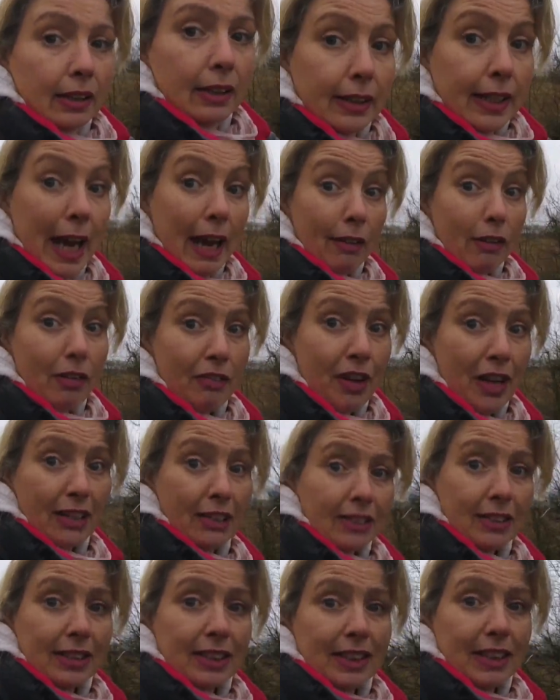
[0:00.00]

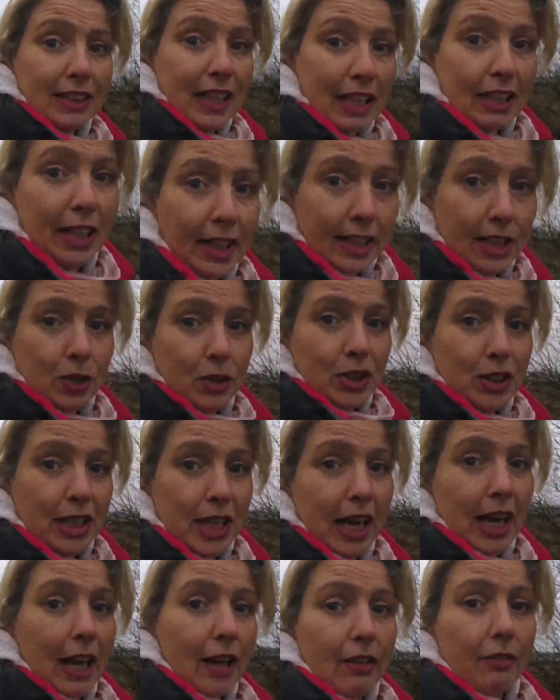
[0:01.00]
caravans that they used to
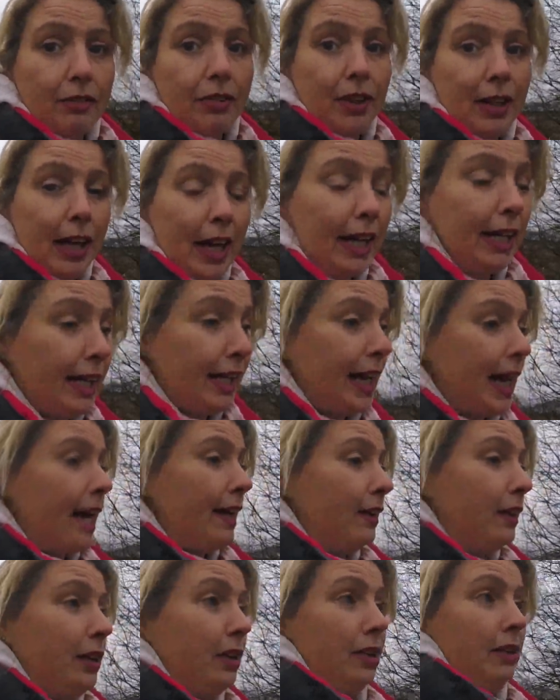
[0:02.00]
have, and
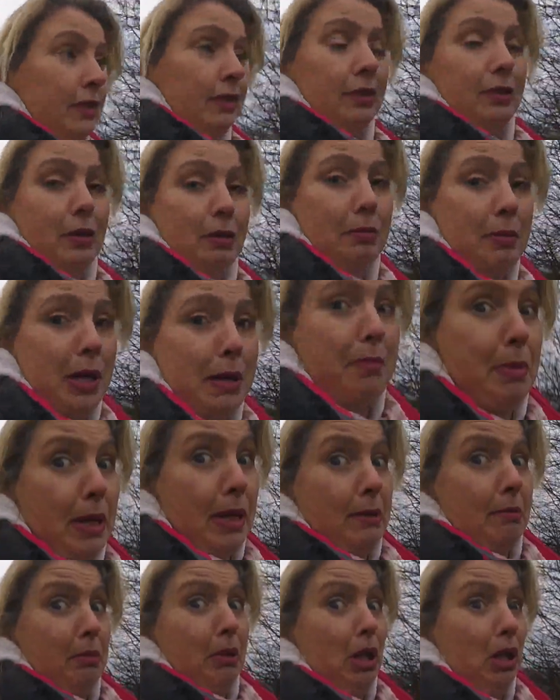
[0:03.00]
again, me
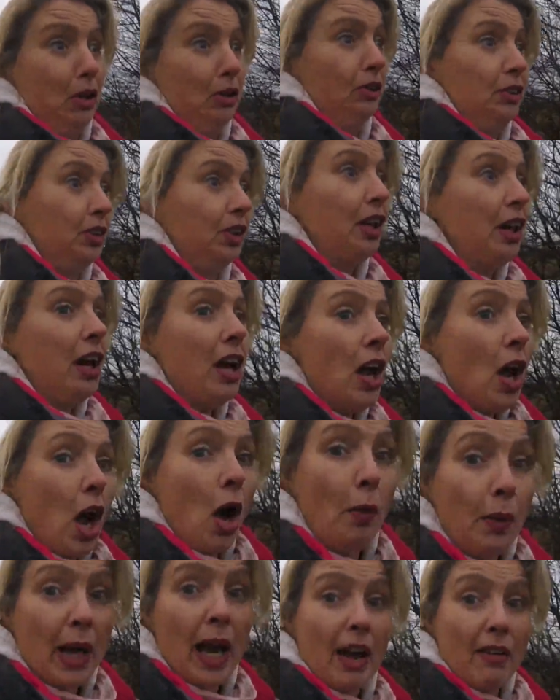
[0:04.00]
being blonde,
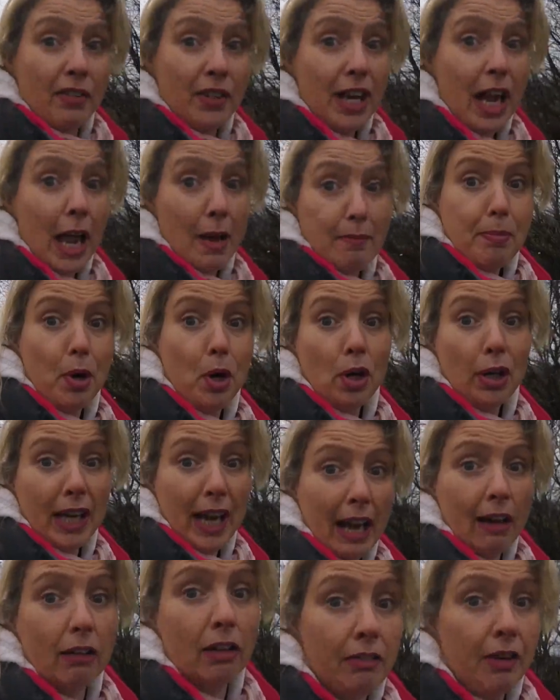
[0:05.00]
oh, you have an airport
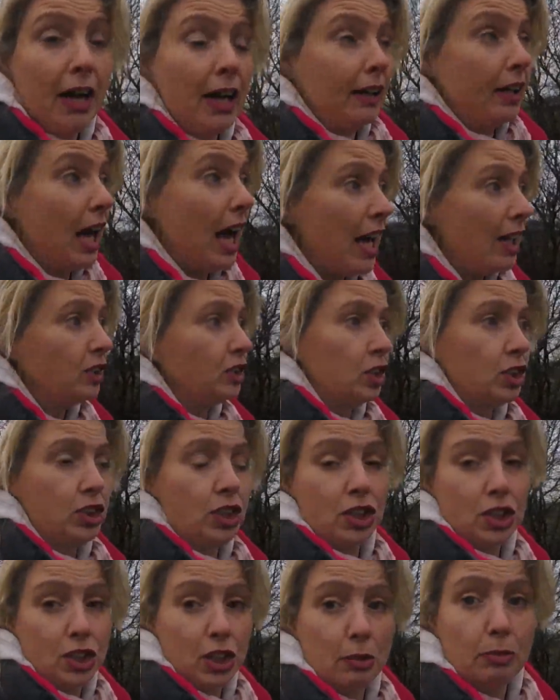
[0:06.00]
caravan. I just
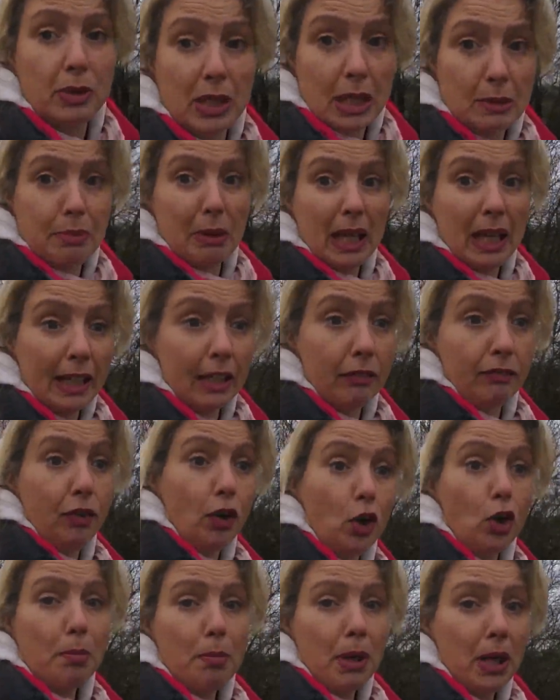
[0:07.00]
assumed it'd be like a
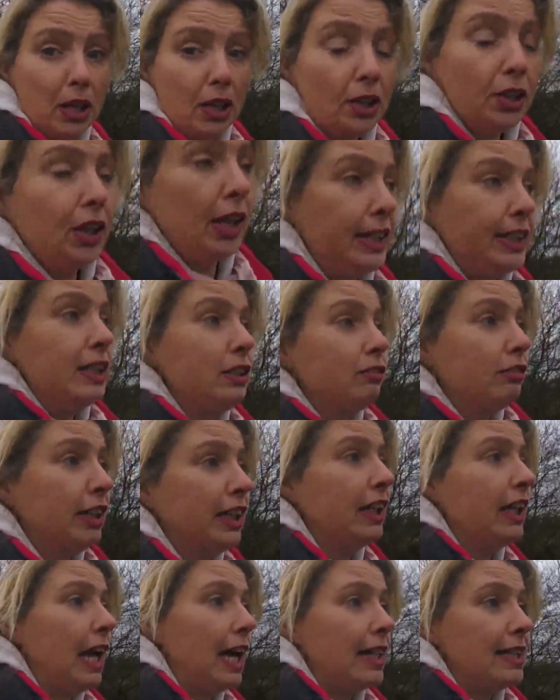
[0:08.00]
four-berth. I didn't
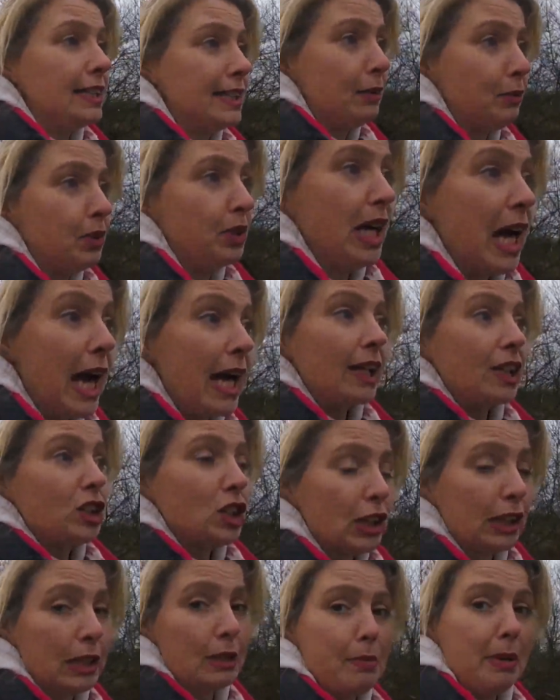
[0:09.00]
realise it would
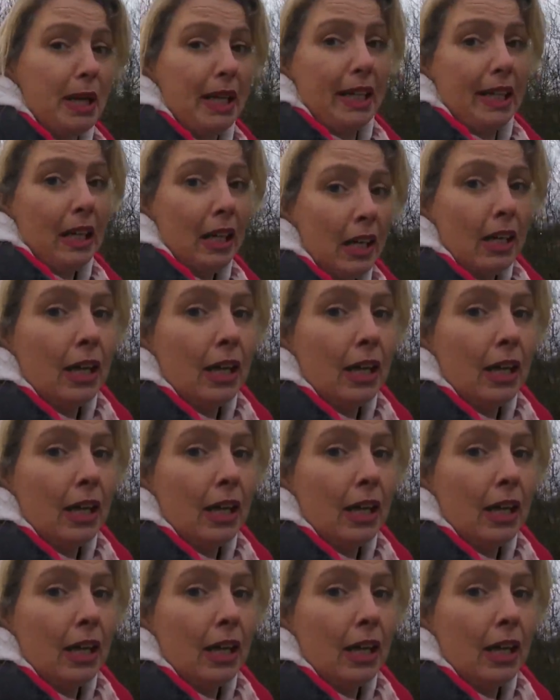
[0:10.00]
actually be